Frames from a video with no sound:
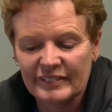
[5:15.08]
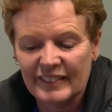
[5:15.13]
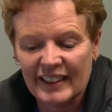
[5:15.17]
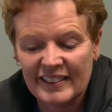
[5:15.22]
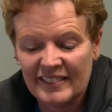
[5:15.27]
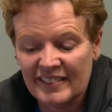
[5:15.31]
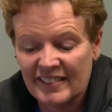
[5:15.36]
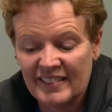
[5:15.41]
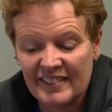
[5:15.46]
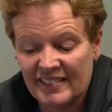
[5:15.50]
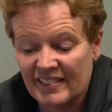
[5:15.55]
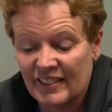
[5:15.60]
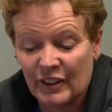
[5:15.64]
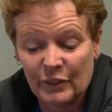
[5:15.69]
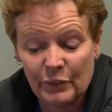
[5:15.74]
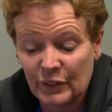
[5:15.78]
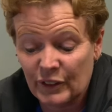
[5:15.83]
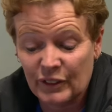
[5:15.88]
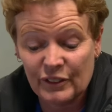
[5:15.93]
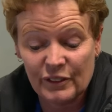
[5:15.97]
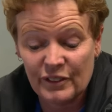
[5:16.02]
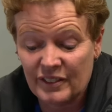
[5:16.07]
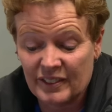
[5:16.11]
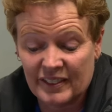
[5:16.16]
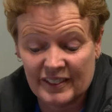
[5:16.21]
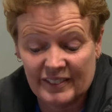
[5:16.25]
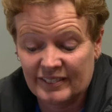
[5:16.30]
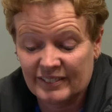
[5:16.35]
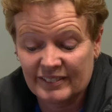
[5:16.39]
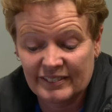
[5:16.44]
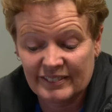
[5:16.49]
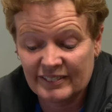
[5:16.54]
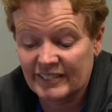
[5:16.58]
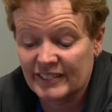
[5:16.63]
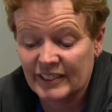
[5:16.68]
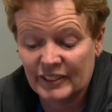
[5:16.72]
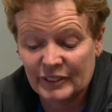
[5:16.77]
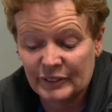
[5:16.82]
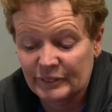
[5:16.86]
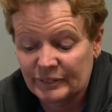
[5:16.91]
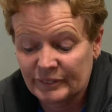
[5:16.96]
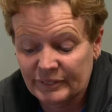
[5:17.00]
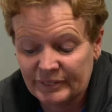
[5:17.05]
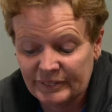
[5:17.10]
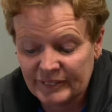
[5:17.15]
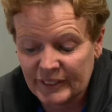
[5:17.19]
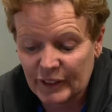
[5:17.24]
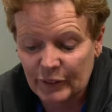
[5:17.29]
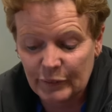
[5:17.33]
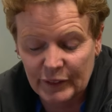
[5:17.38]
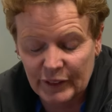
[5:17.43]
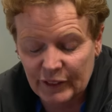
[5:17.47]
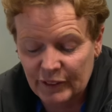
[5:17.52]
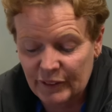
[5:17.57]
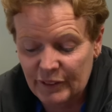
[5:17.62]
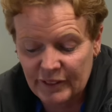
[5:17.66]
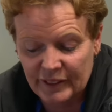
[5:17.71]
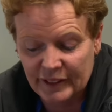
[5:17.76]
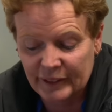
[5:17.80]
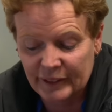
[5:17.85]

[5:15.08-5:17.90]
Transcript: I just don't want to lose her. Don't, don't want to lose